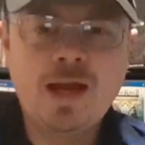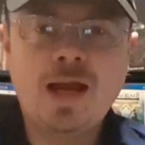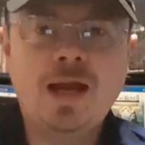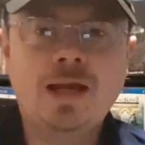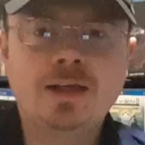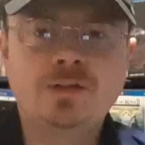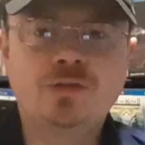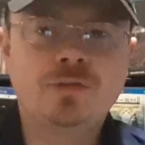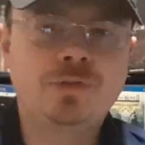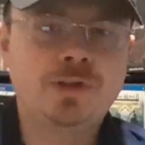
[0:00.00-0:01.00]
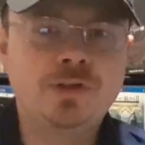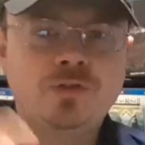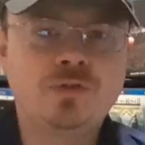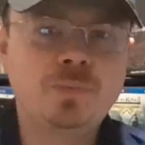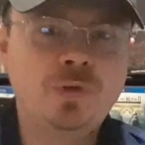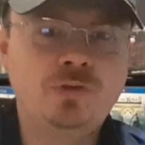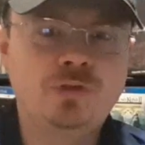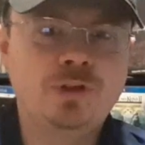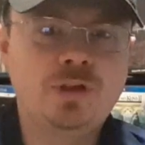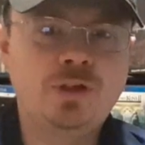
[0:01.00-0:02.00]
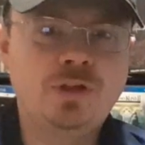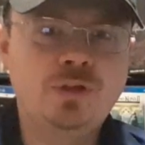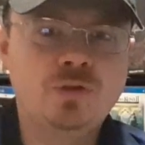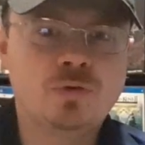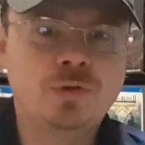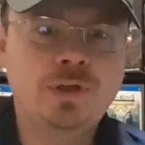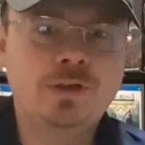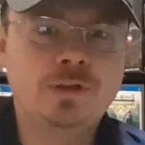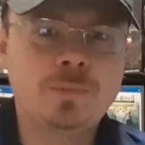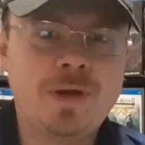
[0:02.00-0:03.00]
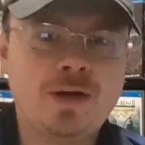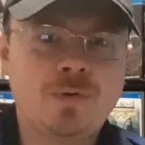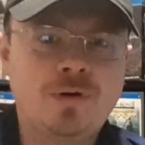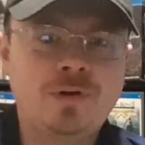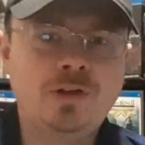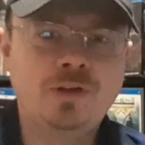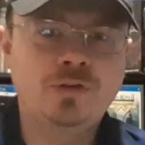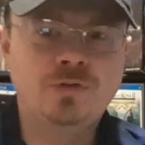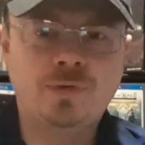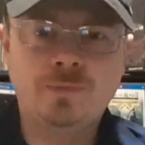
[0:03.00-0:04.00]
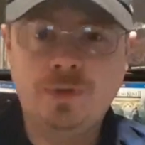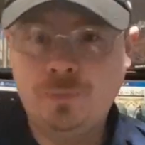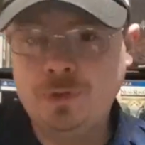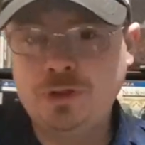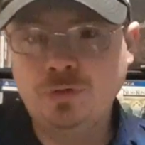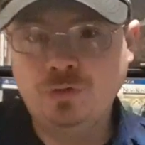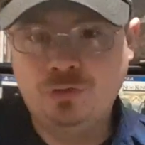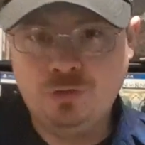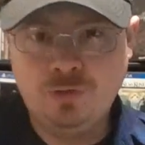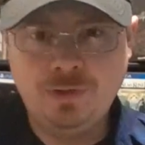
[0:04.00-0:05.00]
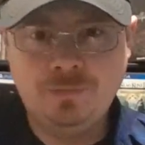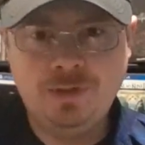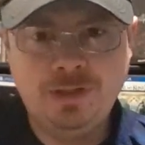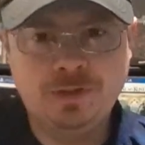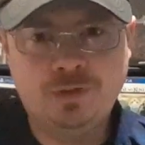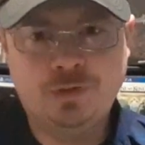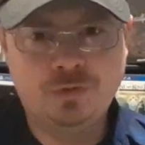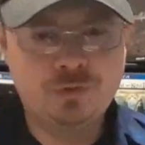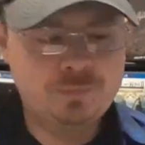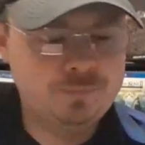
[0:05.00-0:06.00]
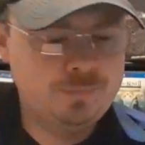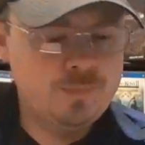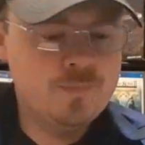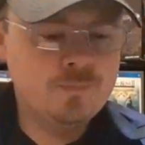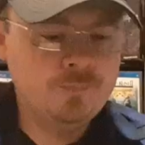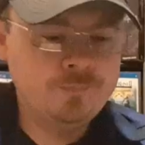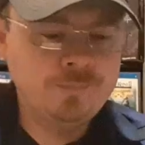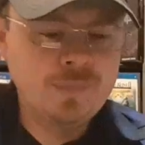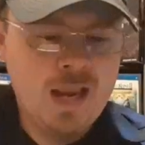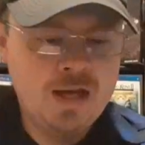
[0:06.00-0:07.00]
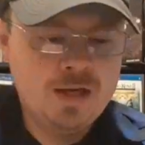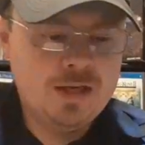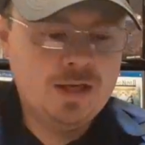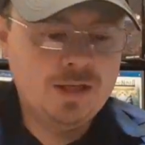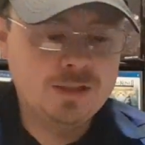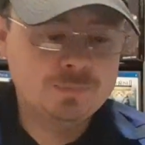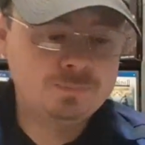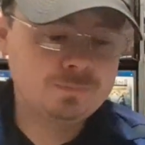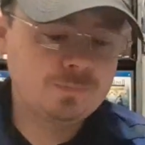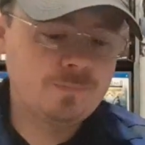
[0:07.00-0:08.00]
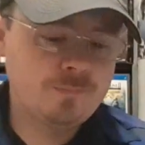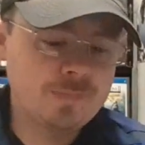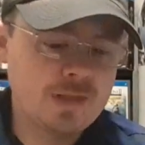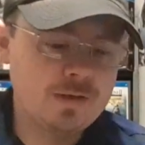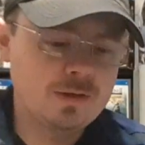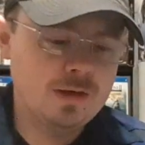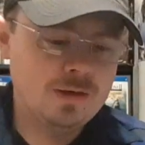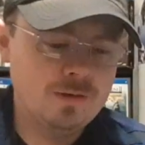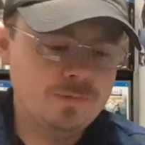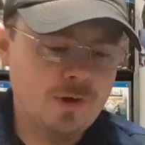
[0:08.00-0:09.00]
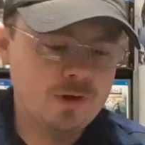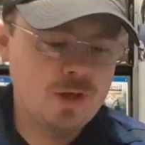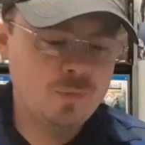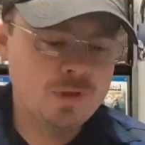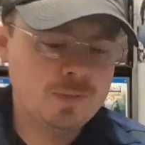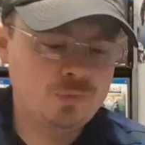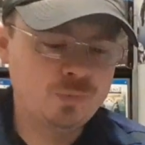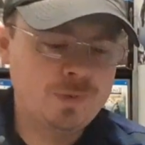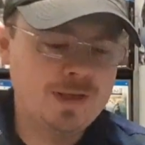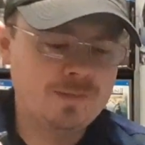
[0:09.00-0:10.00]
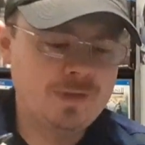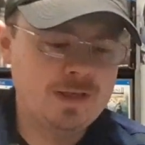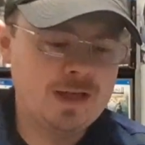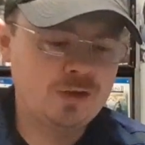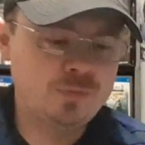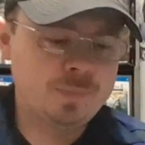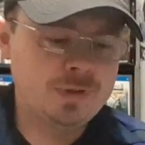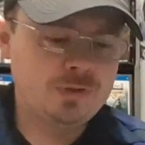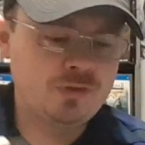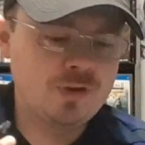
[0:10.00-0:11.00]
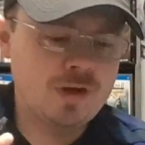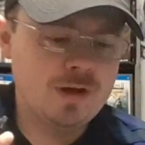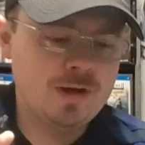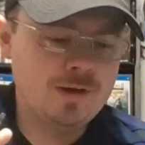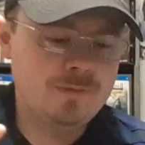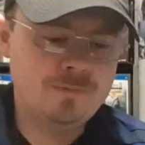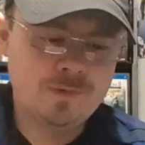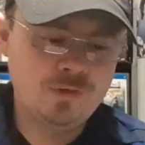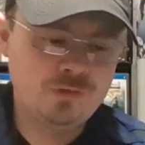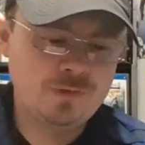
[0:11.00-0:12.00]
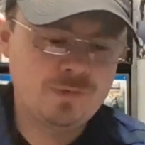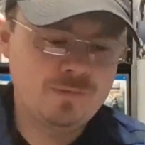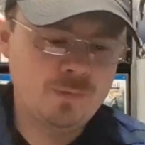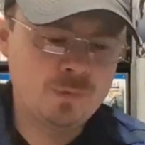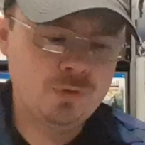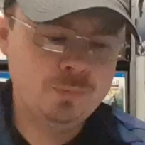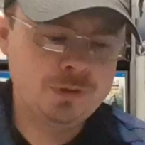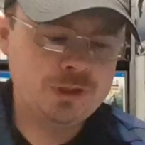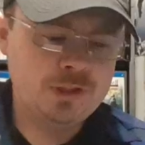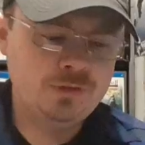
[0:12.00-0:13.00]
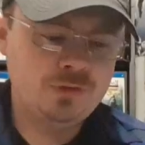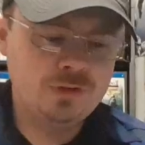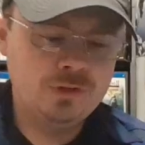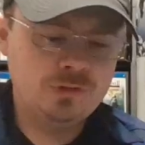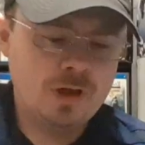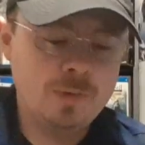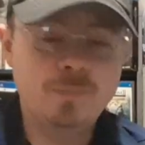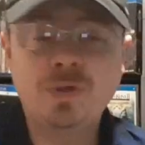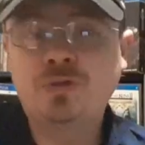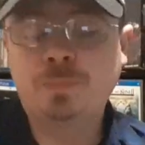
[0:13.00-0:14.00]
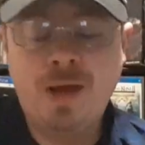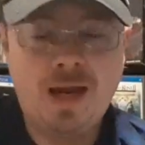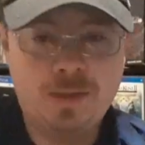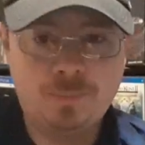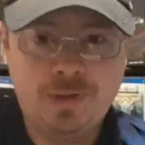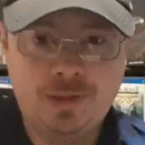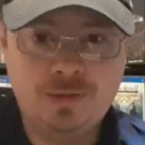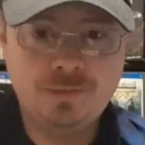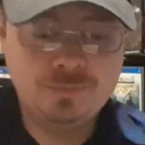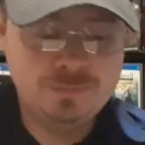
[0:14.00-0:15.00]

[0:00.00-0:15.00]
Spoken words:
And if you're curious to music, you'll hear in the background is from the original Zone of the Enders. Uh, of Arcade 1-Ups, we have the announcement. First of the four new machines is Miss Pac-Man.